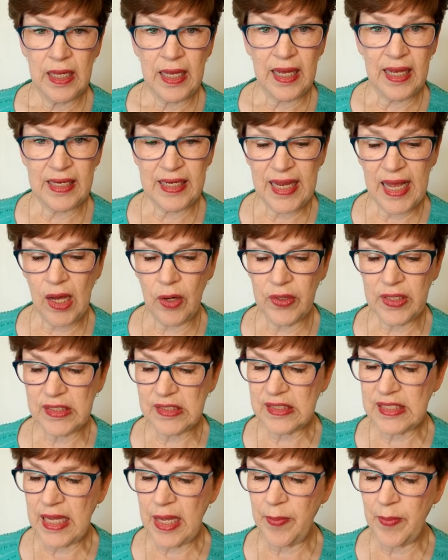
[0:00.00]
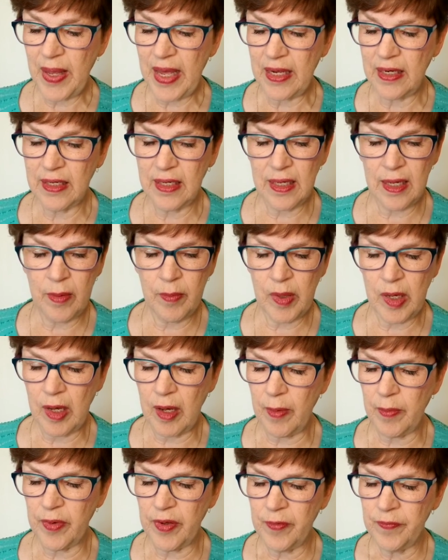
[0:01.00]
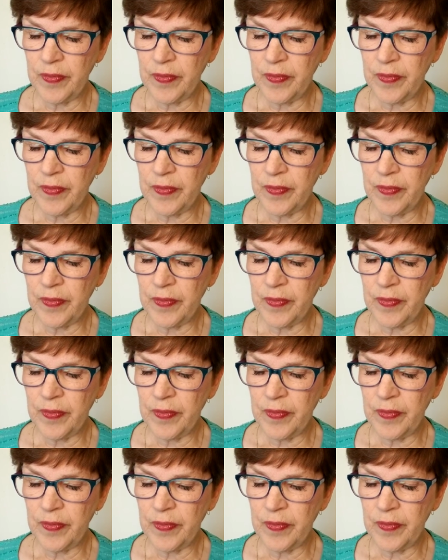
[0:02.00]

And now his name had come up